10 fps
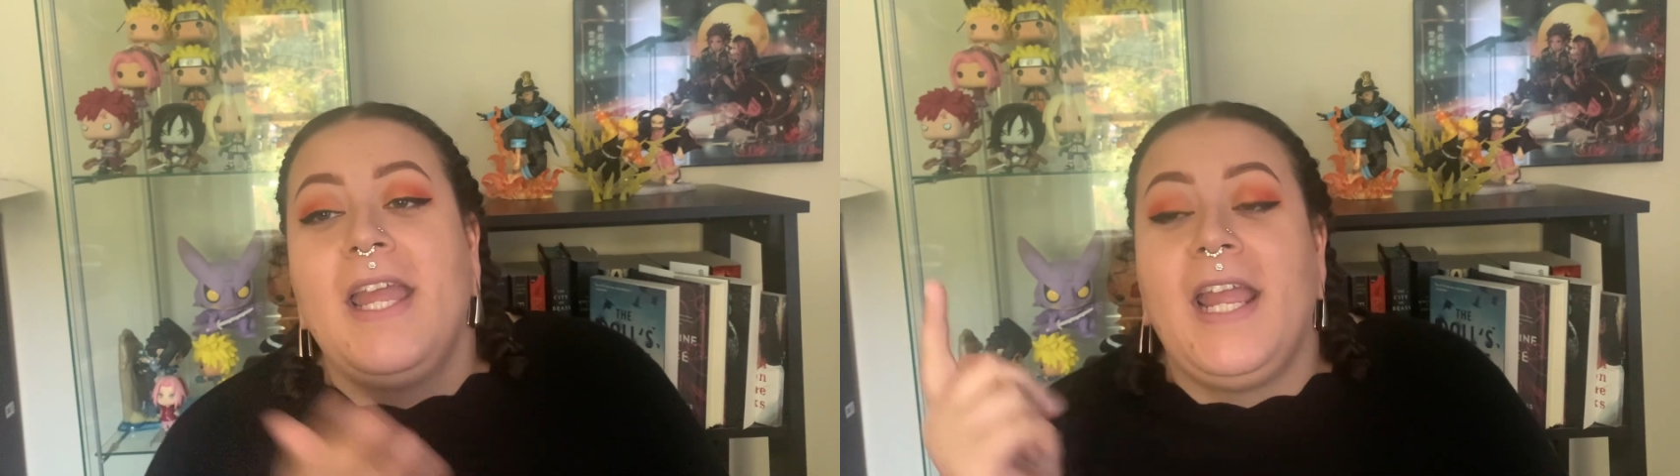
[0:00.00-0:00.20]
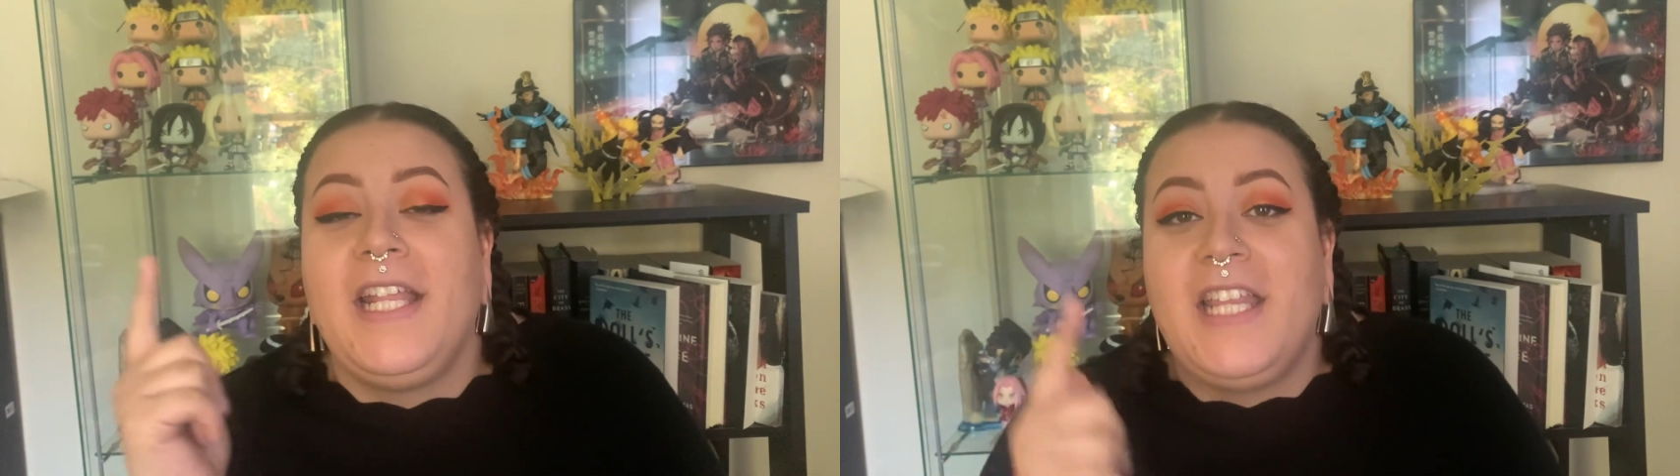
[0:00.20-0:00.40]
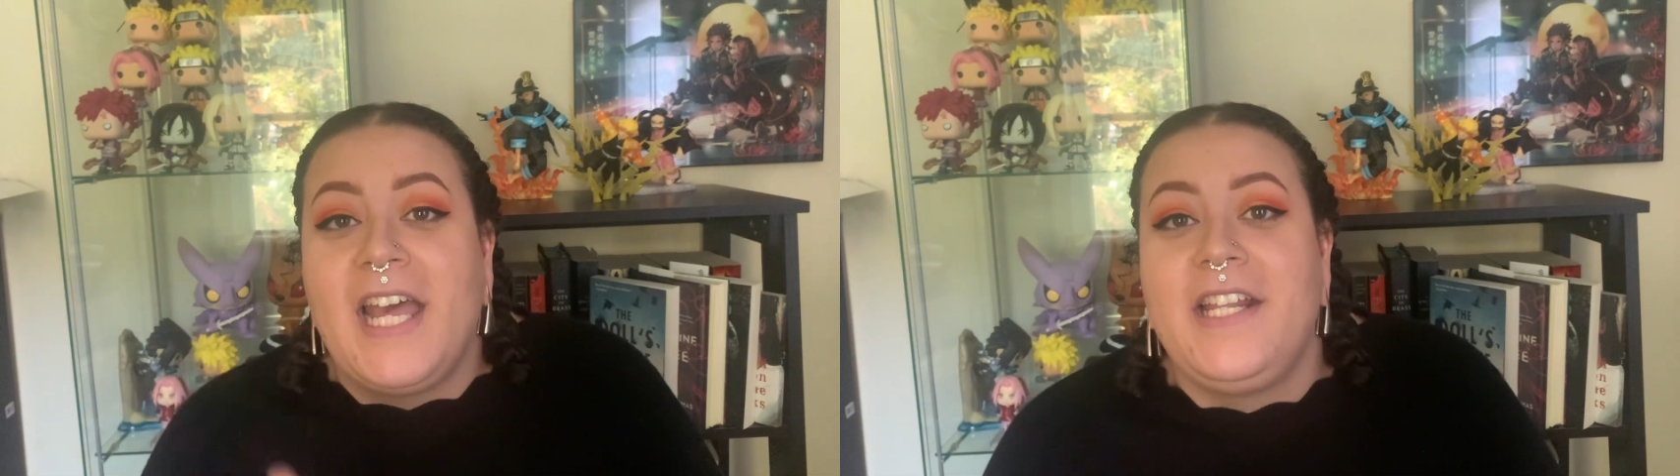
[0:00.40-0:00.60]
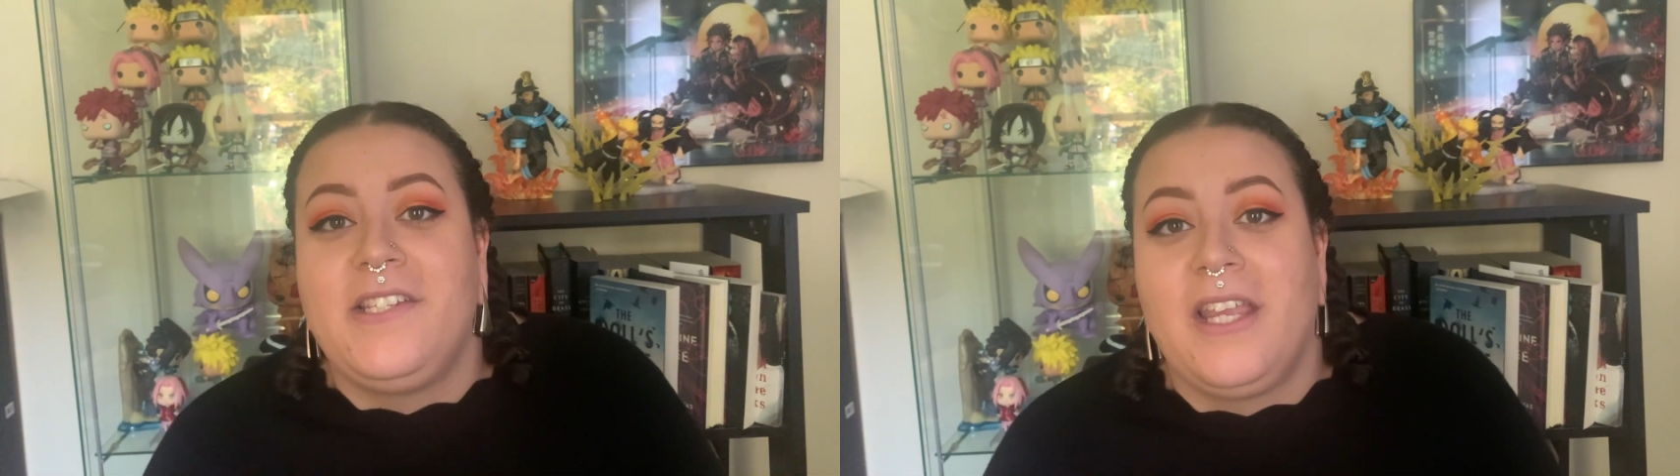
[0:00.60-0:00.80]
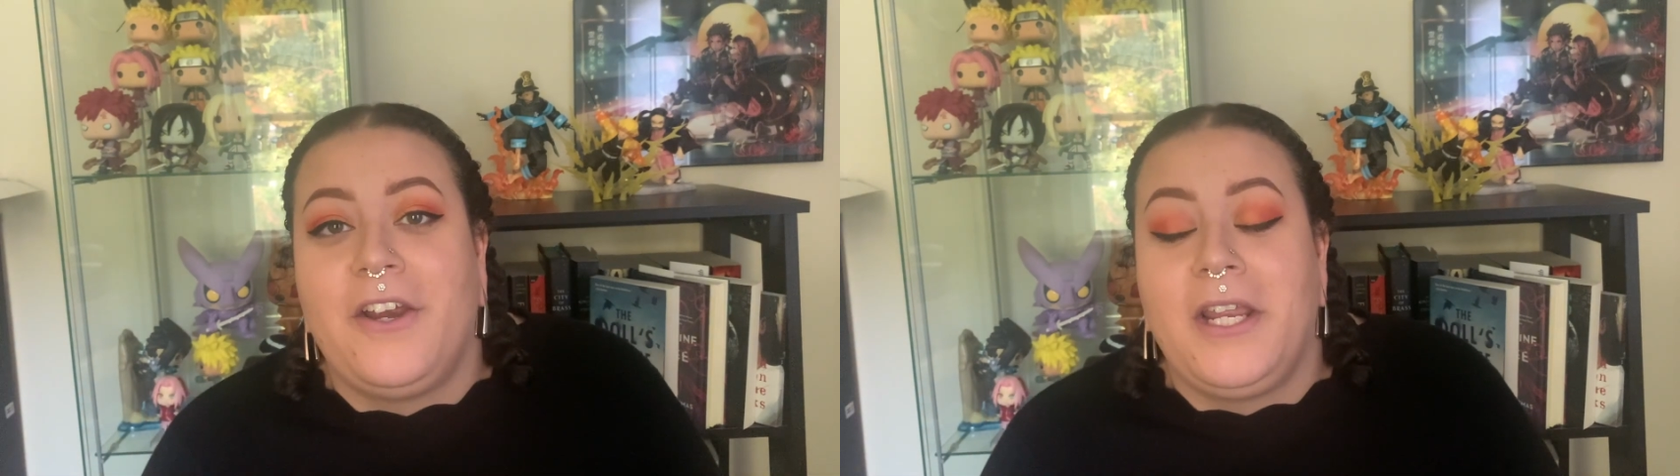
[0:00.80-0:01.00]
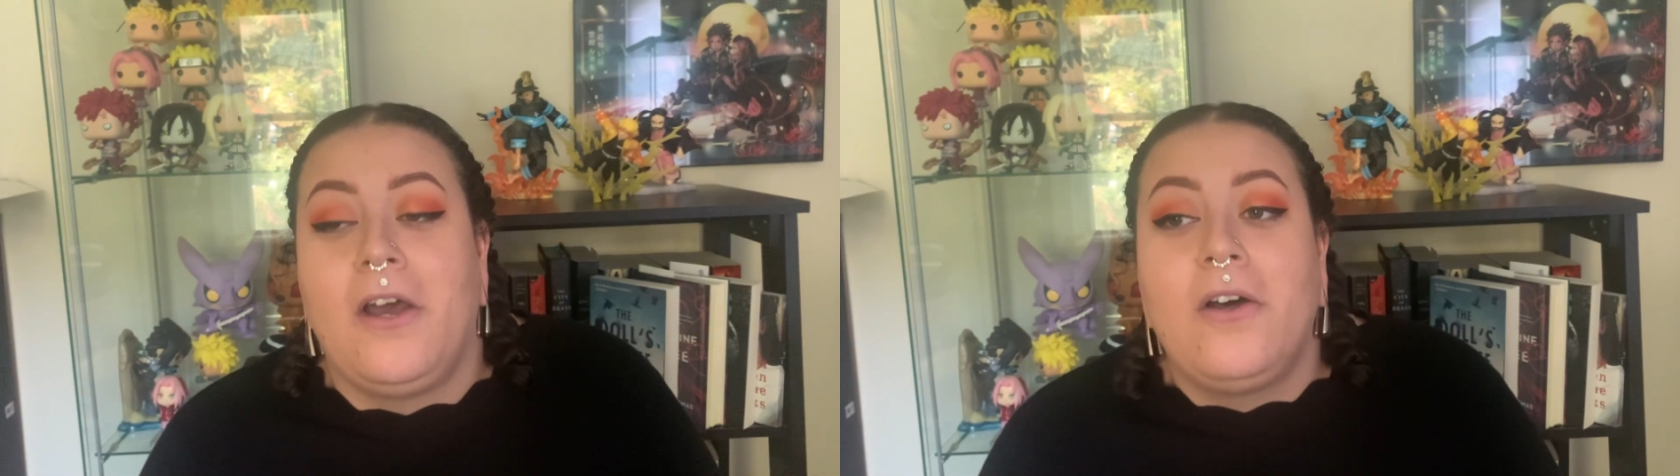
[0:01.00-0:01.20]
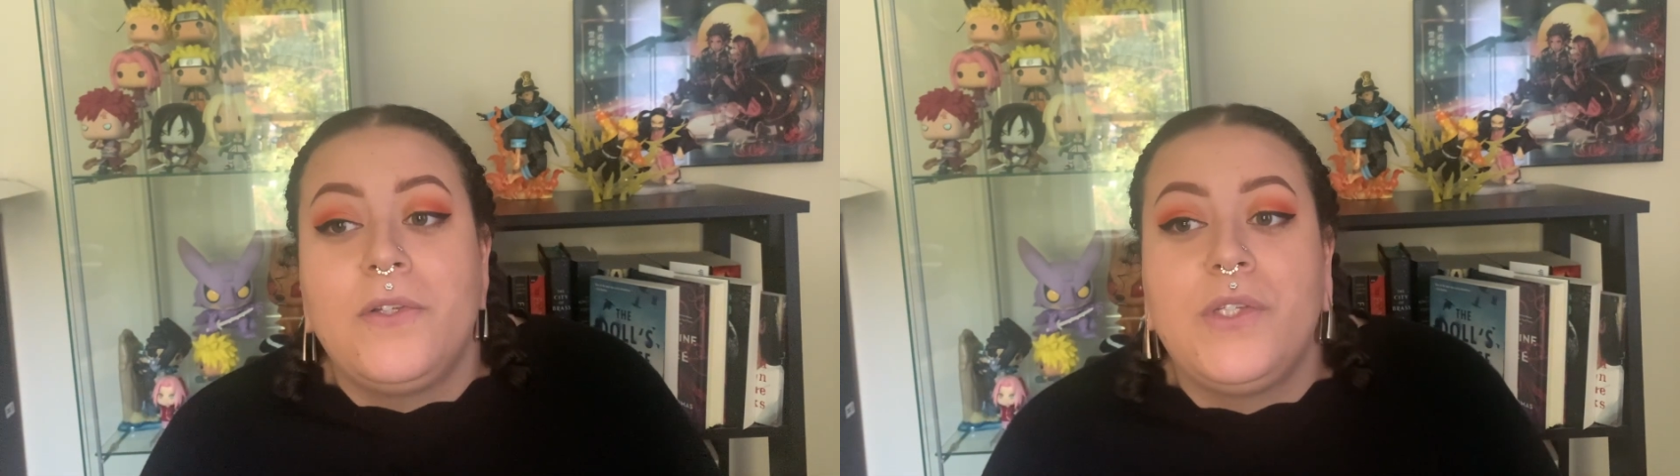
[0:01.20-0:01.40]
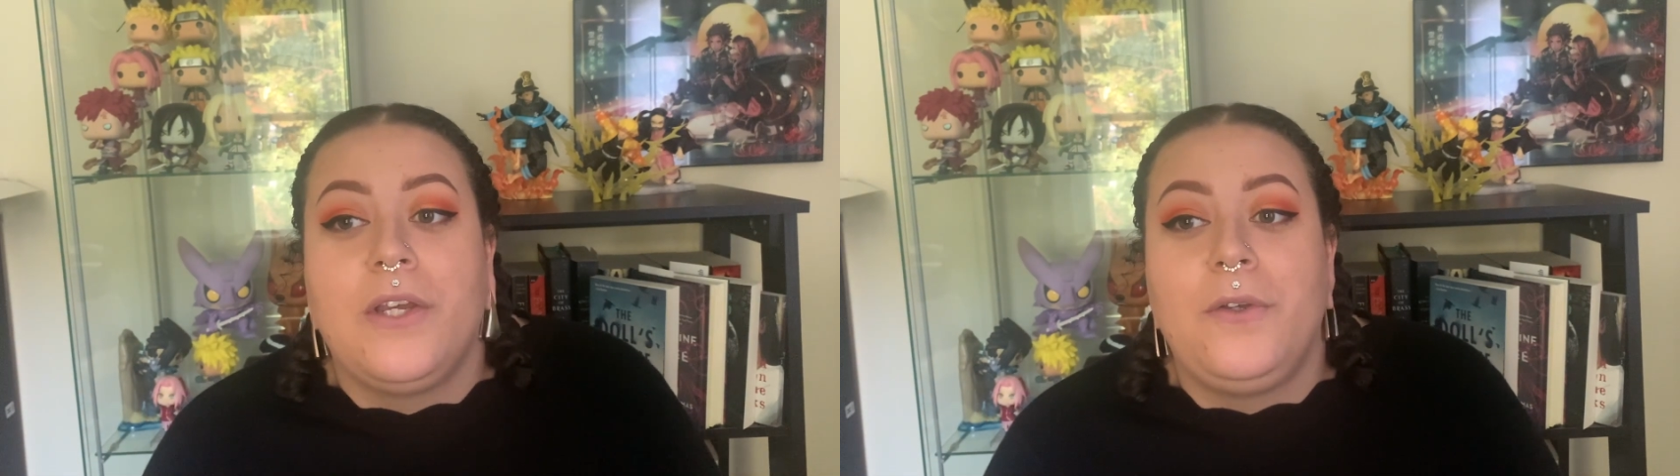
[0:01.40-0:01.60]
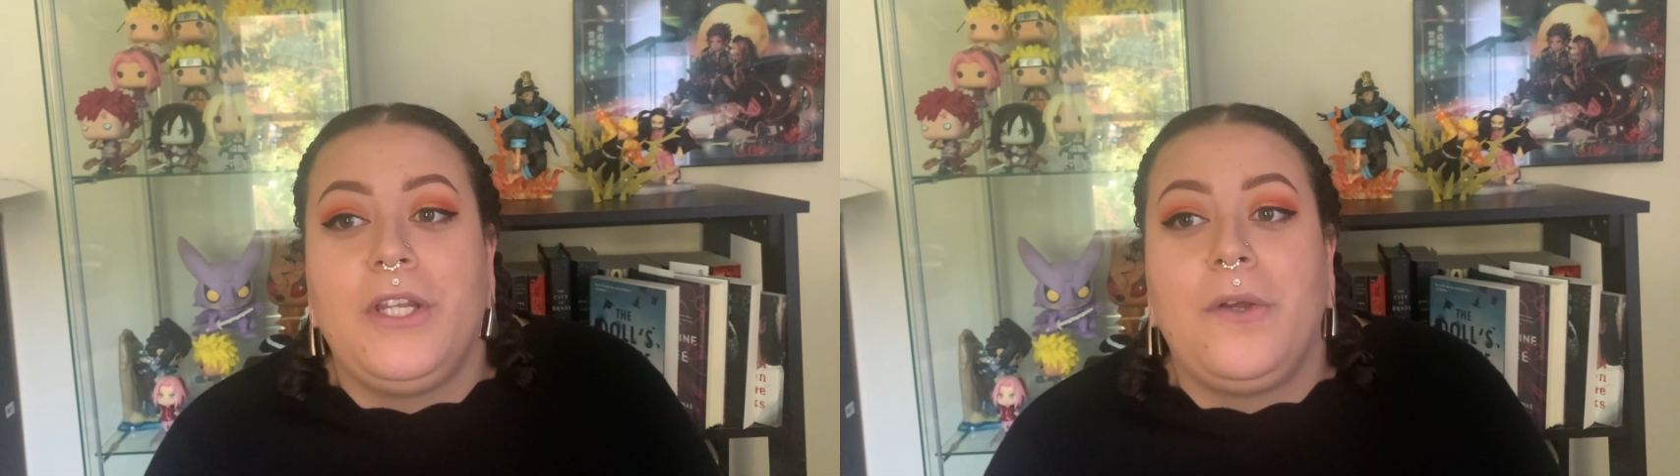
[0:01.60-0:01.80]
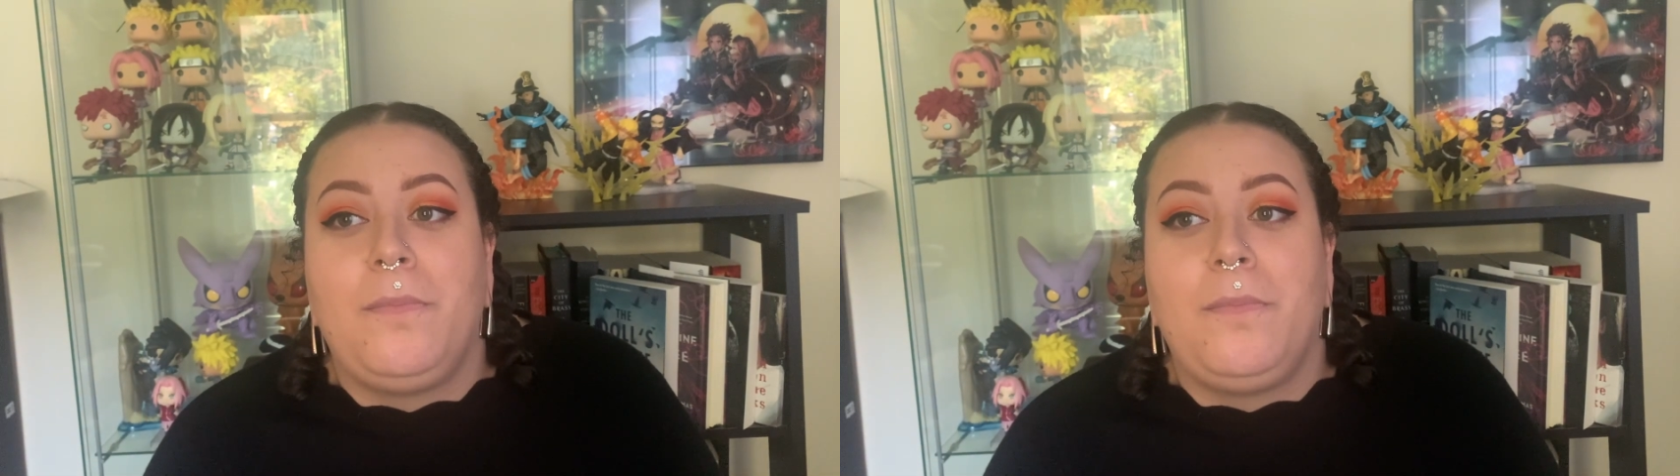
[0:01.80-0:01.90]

And that is scary. Also, you know,